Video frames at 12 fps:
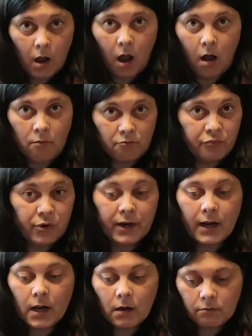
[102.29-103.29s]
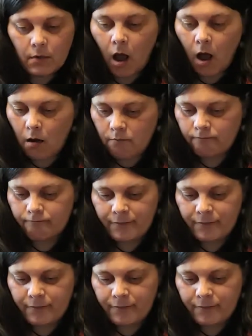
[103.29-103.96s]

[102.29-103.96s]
um, pretty um,